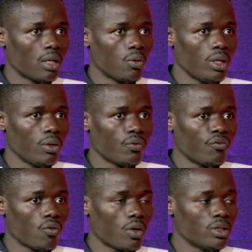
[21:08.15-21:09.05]
Uh, we look
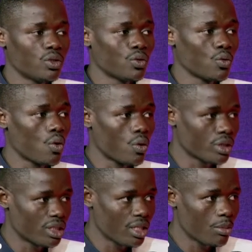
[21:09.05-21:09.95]
forward to
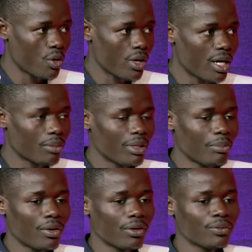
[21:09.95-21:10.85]
hosting more young
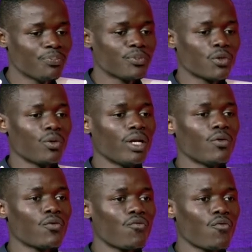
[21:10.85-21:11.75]
people. We
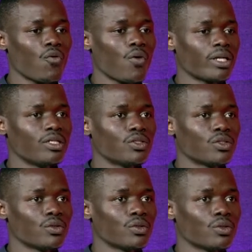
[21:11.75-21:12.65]
look forward
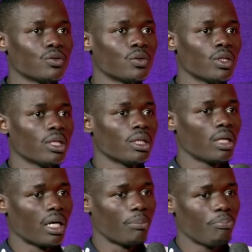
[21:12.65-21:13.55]
to
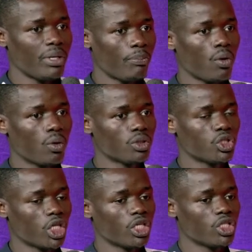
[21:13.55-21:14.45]
uh, people
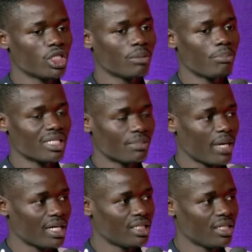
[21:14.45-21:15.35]
changing
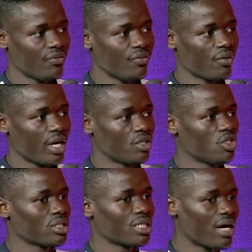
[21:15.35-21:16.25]
perspective
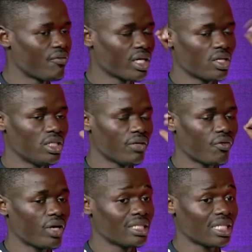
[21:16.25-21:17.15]
and just having a
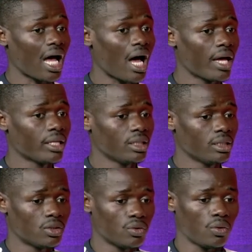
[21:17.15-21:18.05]
different eye
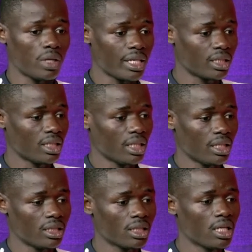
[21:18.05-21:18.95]
to like see
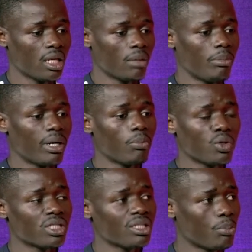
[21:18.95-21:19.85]
this. But
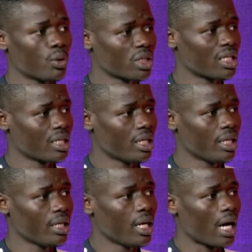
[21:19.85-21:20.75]
most
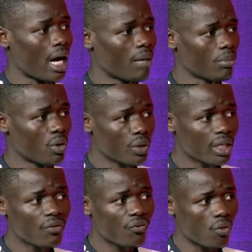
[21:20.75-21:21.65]
importantly, I'm
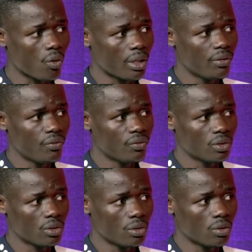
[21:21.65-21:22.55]
looking forward
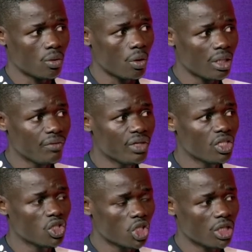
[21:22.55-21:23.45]
to
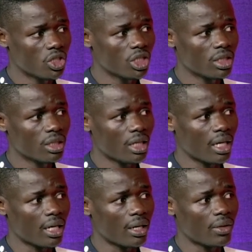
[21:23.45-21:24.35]
co-living changing
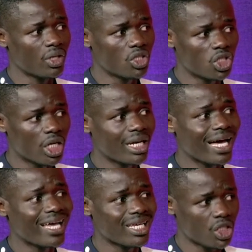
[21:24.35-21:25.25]

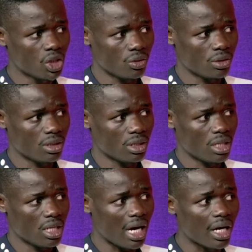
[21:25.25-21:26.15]
gender issues
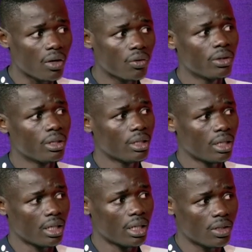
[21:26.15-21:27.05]
around
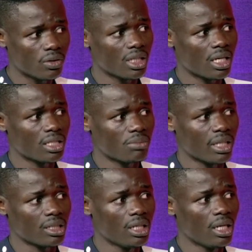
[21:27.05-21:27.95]
uh, housing
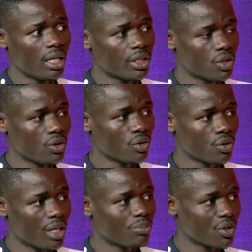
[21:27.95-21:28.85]
aspect. Like
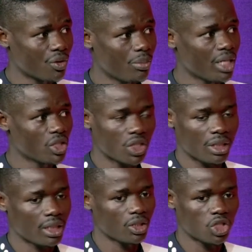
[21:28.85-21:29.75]
you kept on
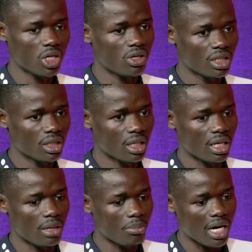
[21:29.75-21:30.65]
mentioning sharing
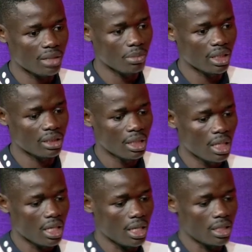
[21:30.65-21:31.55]
an apartment
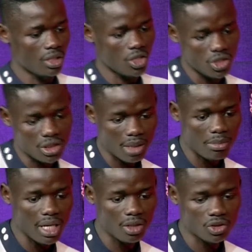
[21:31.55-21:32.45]
and he's a
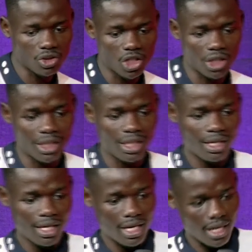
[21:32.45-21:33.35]
male
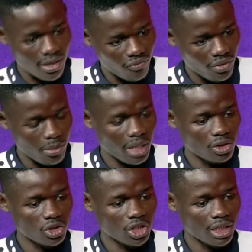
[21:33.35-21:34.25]
gender and a
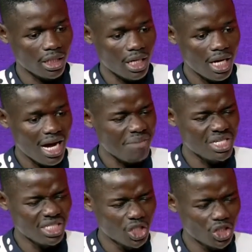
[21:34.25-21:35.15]
female gender. I
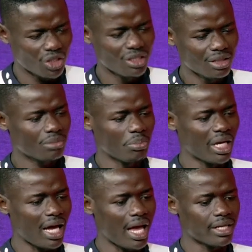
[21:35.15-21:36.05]
mean, it shouldn't
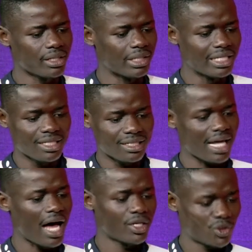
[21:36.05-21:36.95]
be like
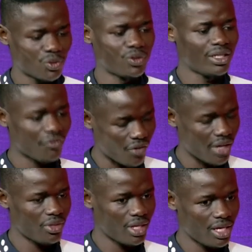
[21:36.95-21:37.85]
these are two
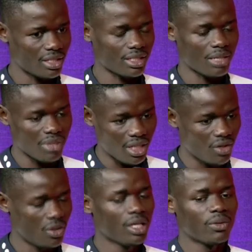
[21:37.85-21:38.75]
different things. I mm-hmm.
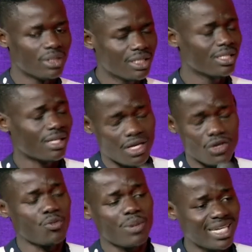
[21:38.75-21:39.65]
mean, this is a
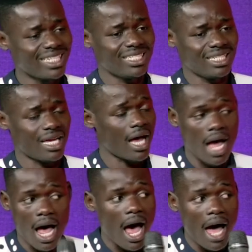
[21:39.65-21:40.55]
humanity.
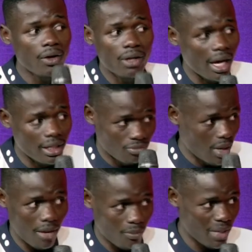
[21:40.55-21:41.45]
Okay. I, I, don't, I
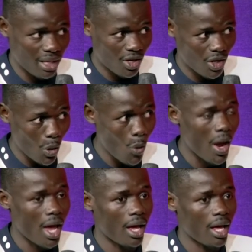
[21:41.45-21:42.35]
by the way,
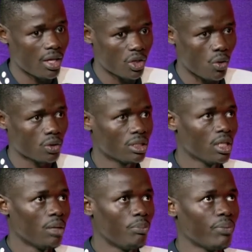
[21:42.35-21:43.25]
nowhere I thought
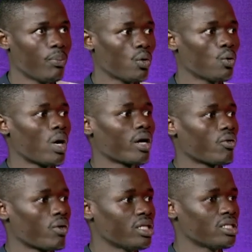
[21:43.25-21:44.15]
people were
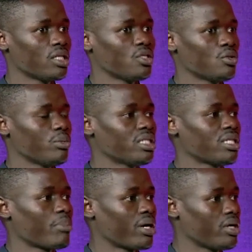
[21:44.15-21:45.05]
created to be
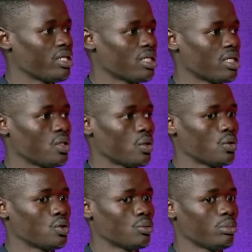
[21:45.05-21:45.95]
separated
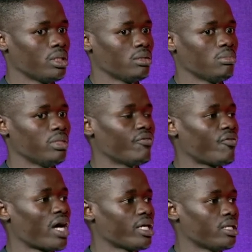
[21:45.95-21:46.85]
or mm-hmm. to be
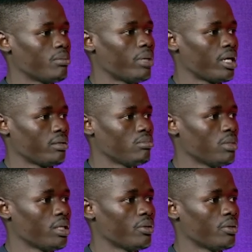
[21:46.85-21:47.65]
defined by